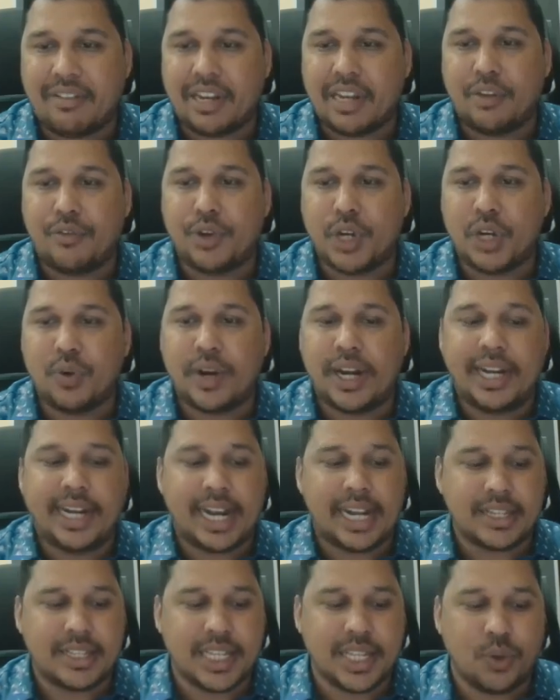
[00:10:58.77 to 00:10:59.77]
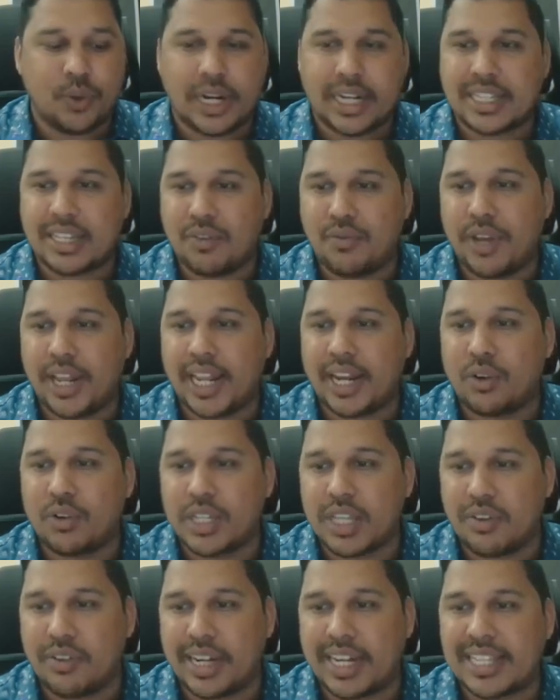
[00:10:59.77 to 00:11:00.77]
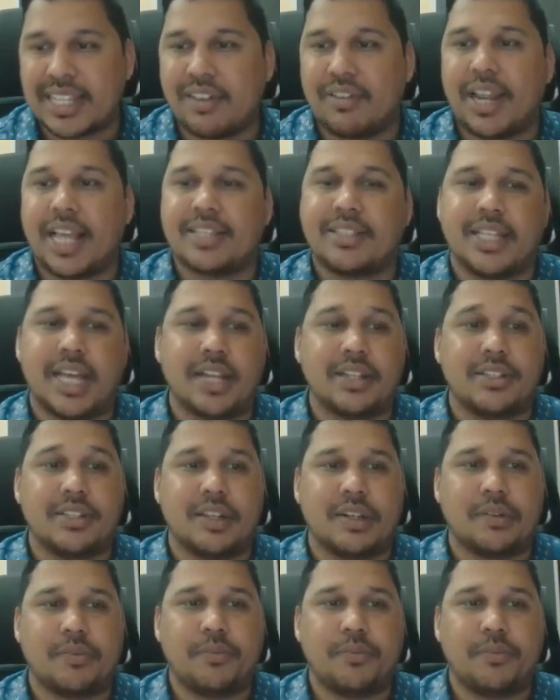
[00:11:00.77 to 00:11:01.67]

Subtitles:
If you divide it and see, you get somewhere around 77 as the answer.